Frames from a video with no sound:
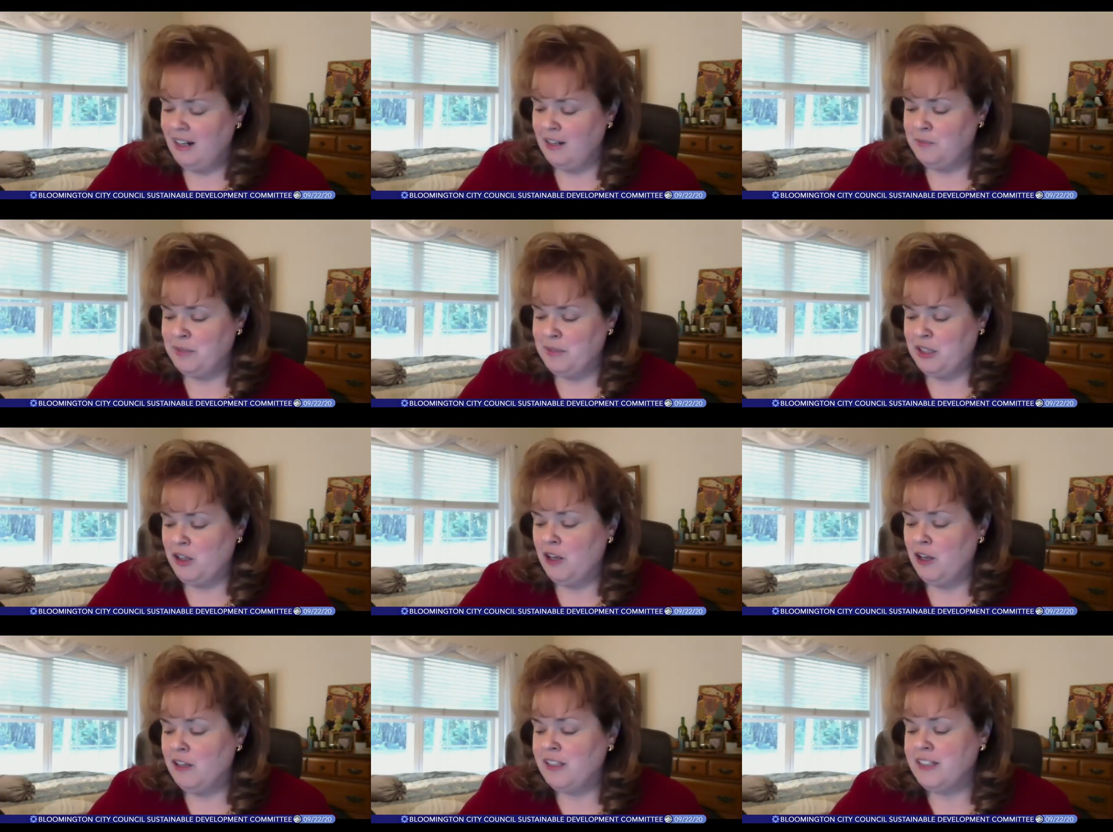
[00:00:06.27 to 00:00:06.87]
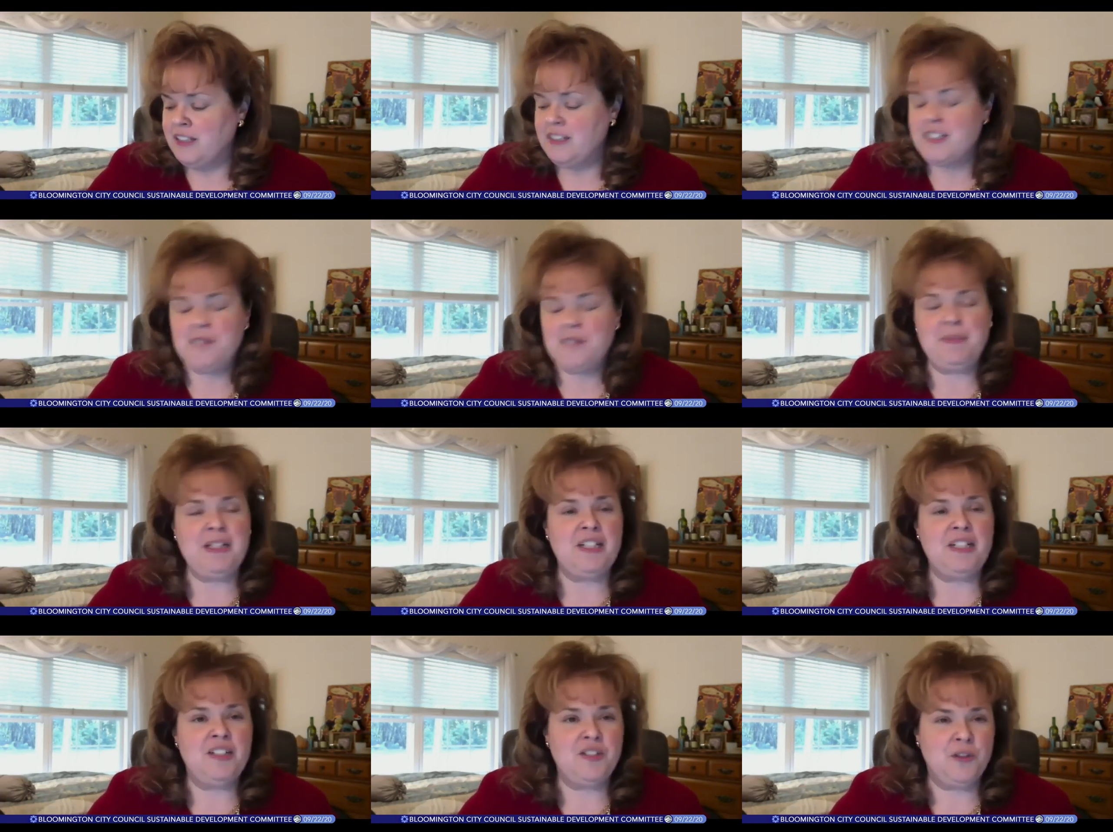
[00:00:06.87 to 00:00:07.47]
I'll be calling this
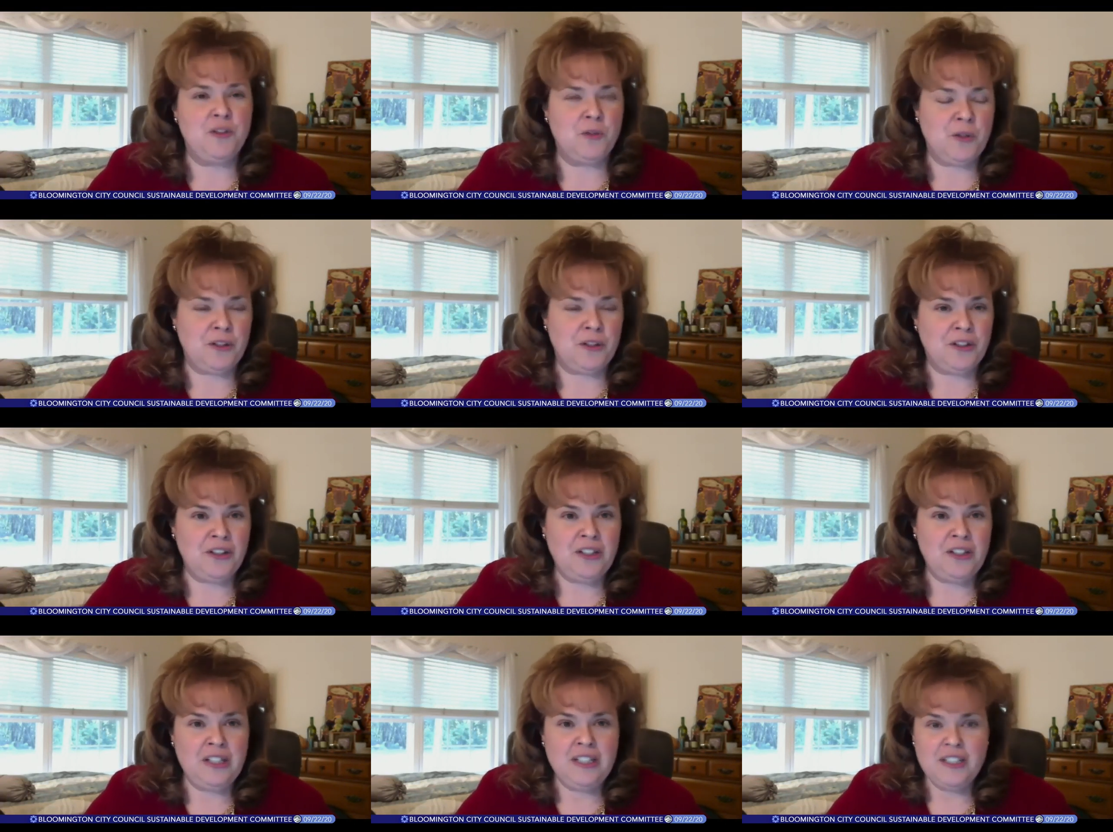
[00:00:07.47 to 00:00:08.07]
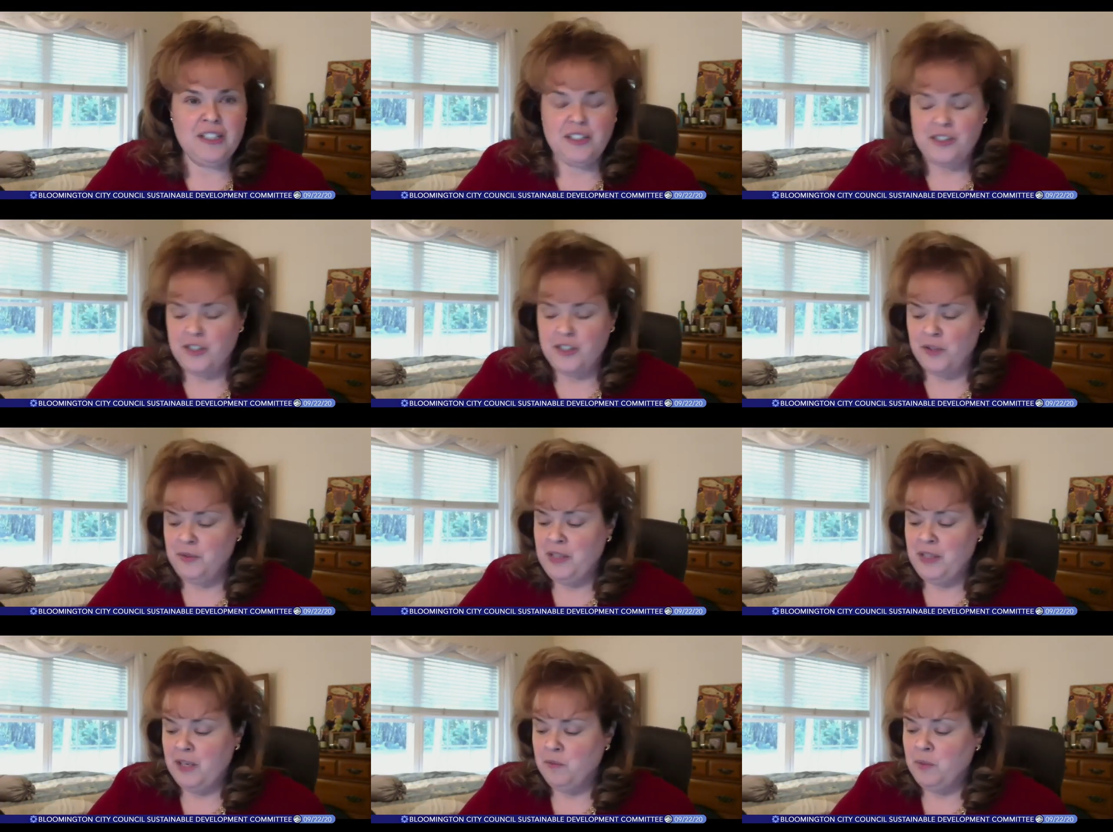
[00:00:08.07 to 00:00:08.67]
meeting to order.
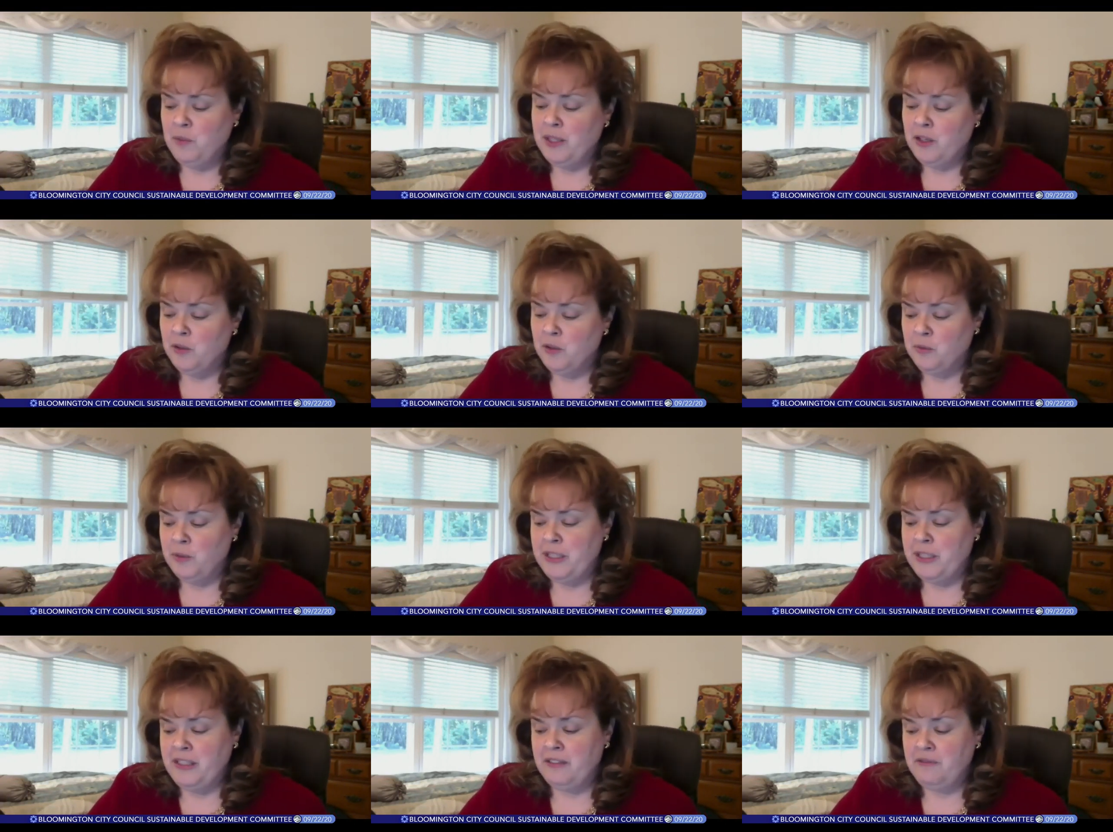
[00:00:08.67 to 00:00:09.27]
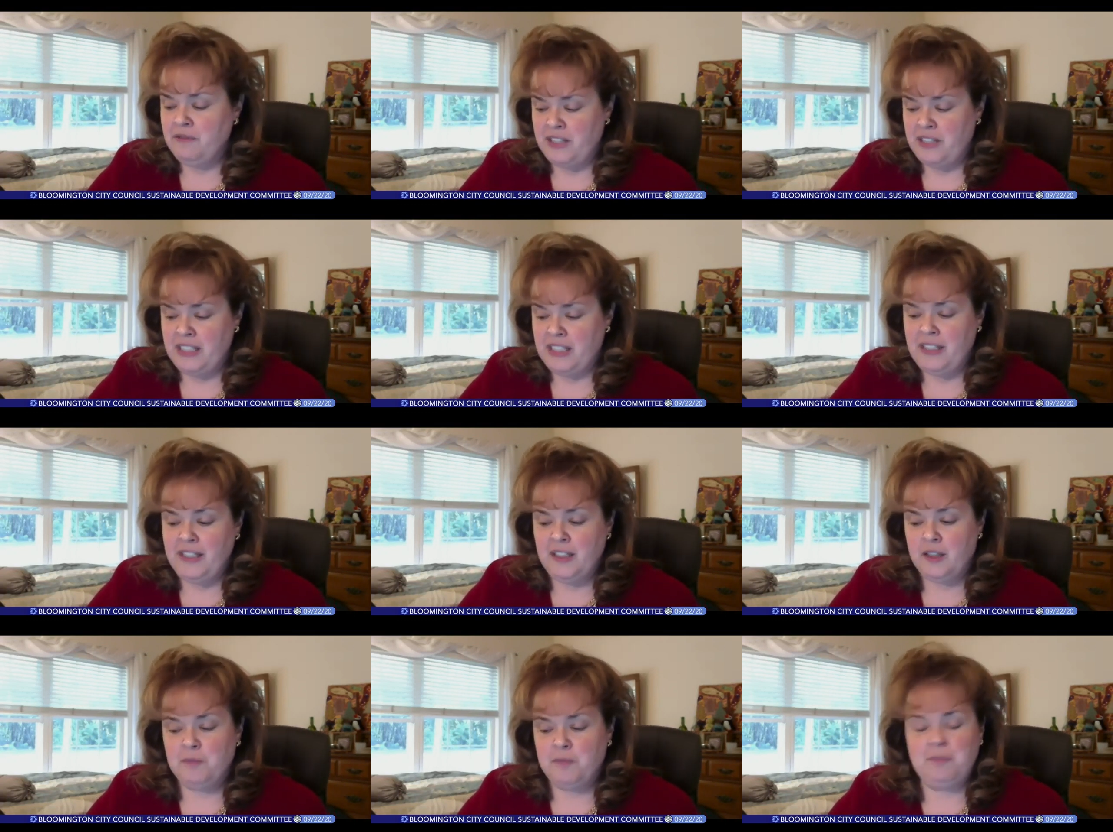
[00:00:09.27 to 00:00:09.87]
Note that we are
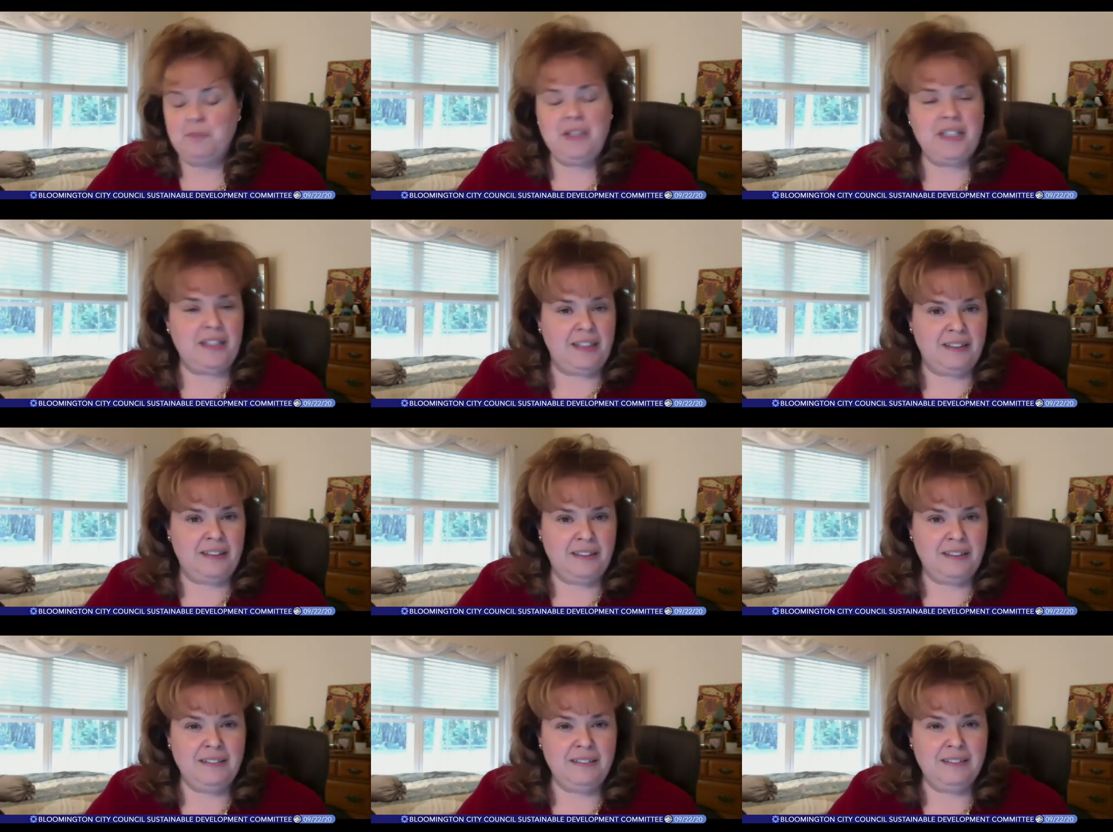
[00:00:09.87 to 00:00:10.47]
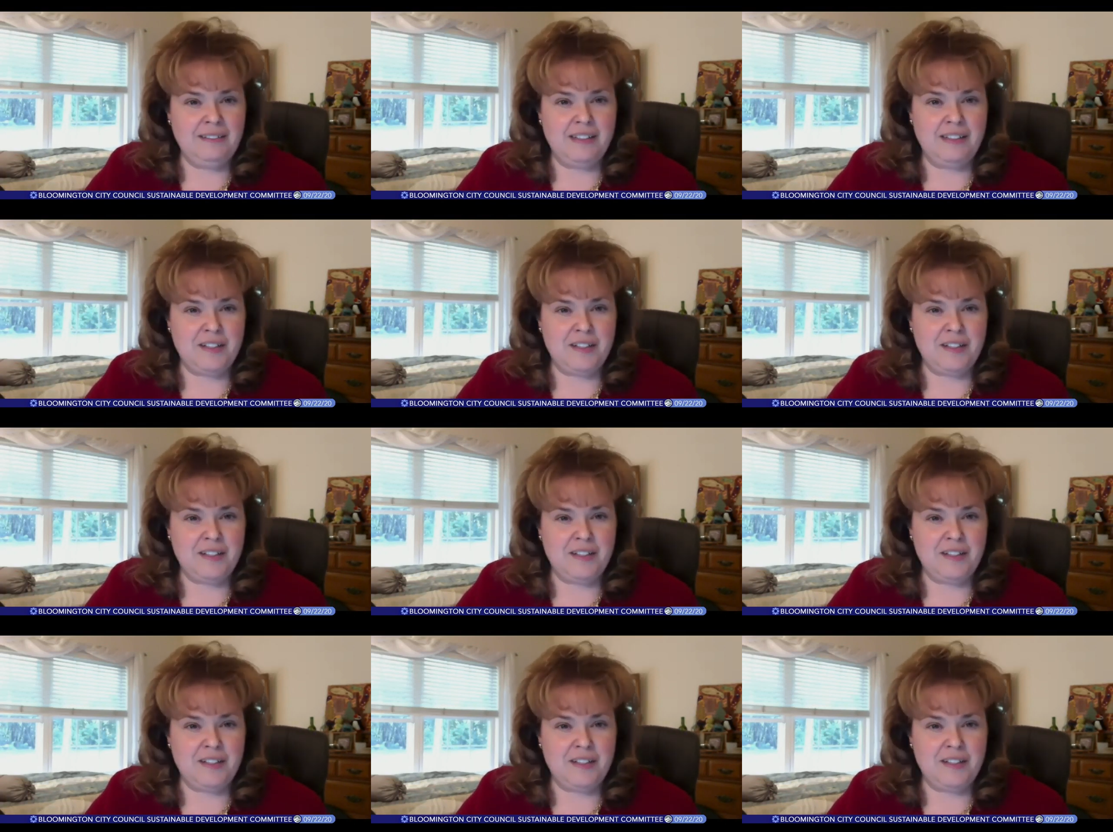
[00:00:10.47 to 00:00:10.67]
reconvening a meeting,